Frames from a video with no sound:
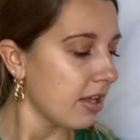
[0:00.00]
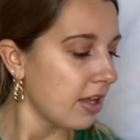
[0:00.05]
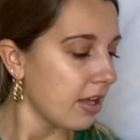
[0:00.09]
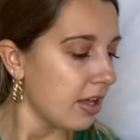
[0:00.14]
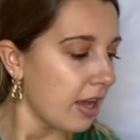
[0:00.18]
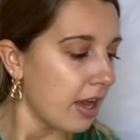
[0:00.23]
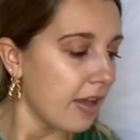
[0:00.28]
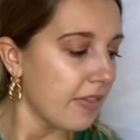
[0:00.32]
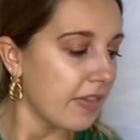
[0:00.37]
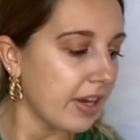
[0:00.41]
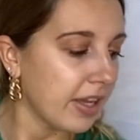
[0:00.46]

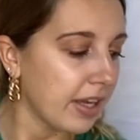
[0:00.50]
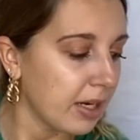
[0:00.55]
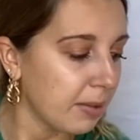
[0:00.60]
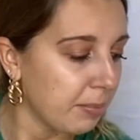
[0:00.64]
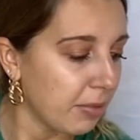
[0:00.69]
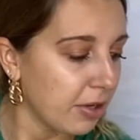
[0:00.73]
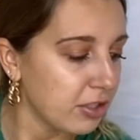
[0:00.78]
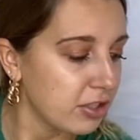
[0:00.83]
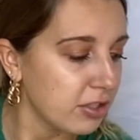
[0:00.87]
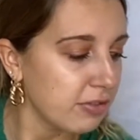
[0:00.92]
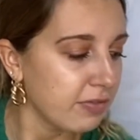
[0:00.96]
And then I got a
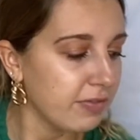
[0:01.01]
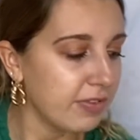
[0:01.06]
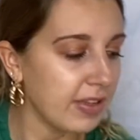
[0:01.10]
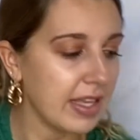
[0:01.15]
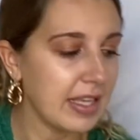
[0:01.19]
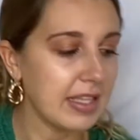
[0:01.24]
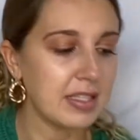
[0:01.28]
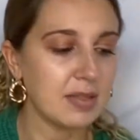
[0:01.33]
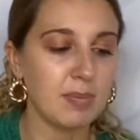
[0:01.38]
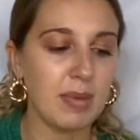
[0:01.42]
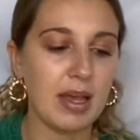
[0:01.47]
bunch of
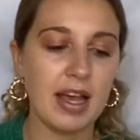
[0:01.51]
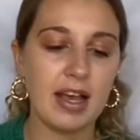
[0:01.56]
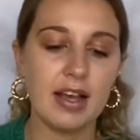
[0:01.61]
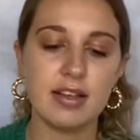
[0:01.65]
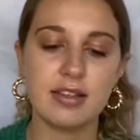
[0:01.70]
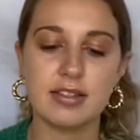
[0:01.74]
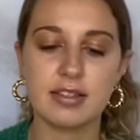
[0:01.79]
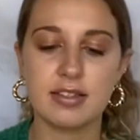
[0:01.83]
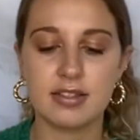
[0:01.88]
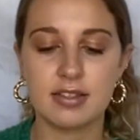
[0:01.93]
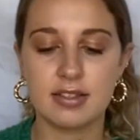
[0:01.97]
face
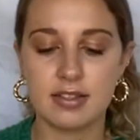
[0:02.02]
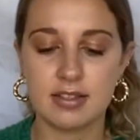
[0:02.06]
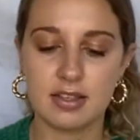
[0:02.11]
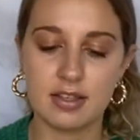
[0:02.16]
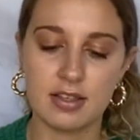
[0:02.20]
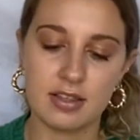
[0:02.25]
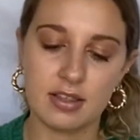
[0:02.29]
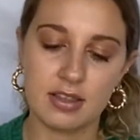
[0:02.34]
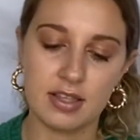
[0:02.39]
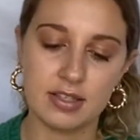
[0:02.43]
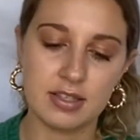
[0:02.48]
masks.
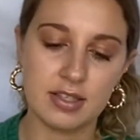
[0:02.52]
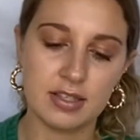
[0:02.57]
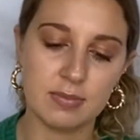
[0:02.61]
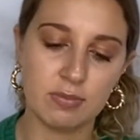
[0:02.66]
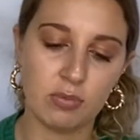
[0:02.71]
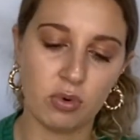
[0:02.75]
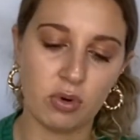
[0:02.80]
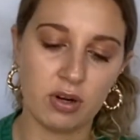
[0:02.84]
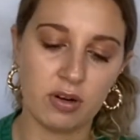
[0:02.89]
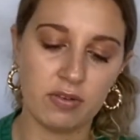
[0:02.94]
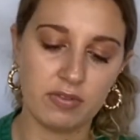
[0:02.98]
This is
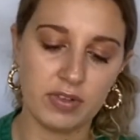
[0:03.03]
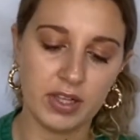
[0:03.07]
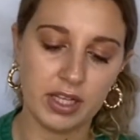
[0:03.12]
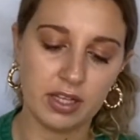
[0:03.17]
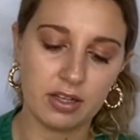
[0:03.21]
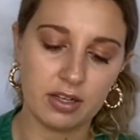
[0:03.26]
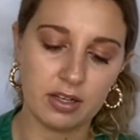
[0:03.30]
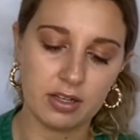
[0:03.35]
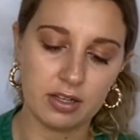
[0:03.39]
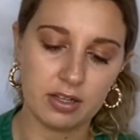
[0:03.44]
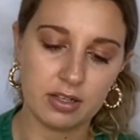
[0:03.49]
more of like
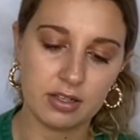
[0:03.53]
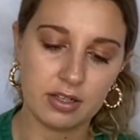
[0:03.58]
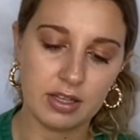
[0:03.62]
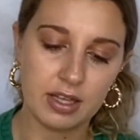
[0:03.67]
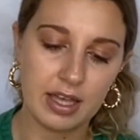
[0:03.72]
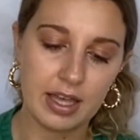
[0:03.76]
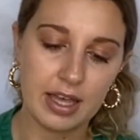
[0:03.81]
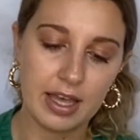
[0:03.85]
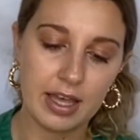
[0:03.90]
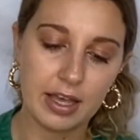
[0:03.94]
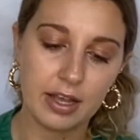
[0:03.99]
a
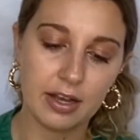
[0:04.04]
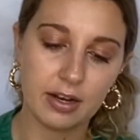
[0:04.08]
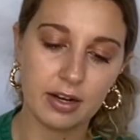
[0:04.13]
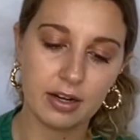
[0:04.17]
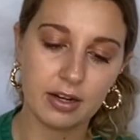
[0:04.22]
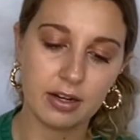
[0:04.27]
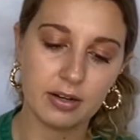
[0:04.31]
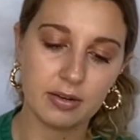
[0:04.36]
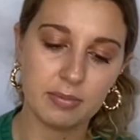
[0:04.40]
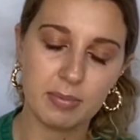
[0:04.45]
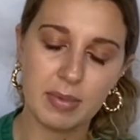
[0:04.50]

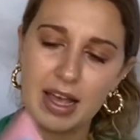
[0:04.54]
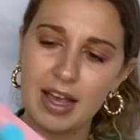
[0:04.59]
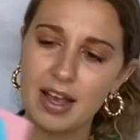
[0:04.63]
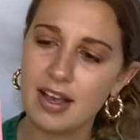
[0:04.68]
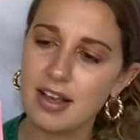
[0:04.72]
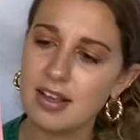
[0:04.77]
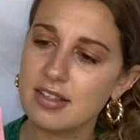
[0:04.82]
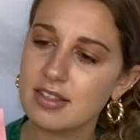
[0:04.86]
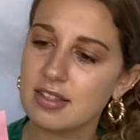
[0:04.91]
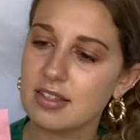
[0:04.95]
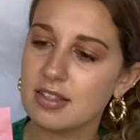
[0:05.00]
hair
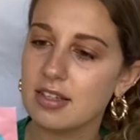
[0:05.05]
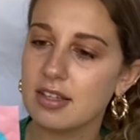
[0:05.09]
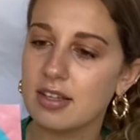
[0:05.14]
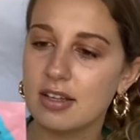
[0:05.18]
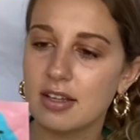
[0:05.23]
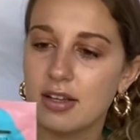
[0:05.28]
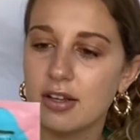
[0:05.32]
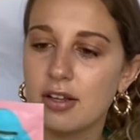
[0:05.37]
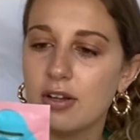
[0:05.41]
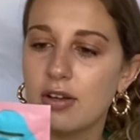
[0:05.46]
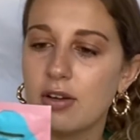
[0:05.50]
mask,
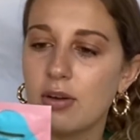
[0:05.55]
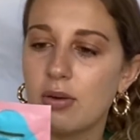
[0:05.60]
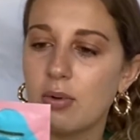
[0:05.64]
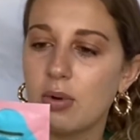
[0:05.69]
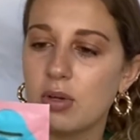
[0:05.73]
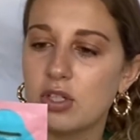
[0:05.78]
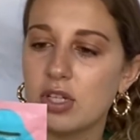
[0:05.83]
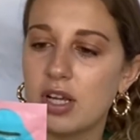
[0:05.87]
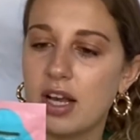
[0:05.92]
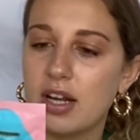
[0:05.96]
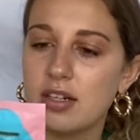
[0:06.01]
which
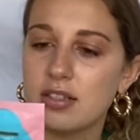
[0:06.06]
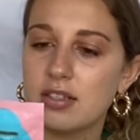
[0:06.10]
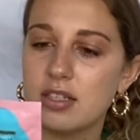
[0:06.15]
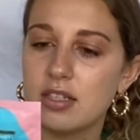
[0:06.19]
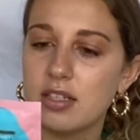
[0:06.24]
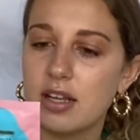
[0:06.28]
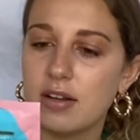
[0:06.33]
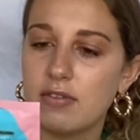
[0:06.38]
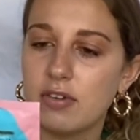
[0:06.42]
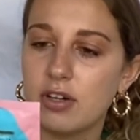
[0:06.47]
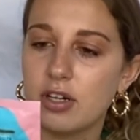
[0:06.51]
I honestly
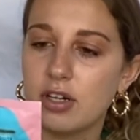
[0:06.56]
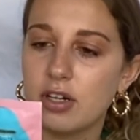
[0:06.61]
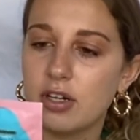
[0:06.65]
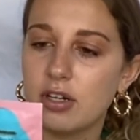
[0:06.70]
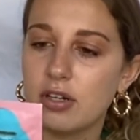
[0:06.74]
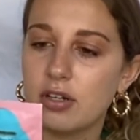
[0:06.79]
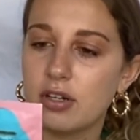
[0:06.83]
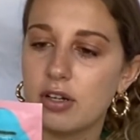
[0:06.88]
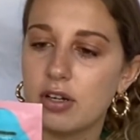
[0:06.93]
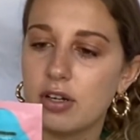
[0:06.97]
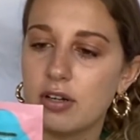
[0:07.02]
never heard
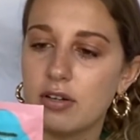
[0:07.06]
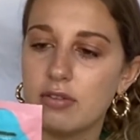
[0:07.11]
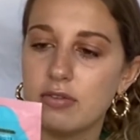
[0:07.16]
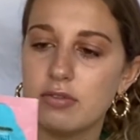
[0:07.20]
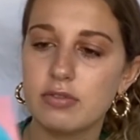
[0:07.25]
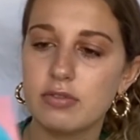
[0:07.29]
of.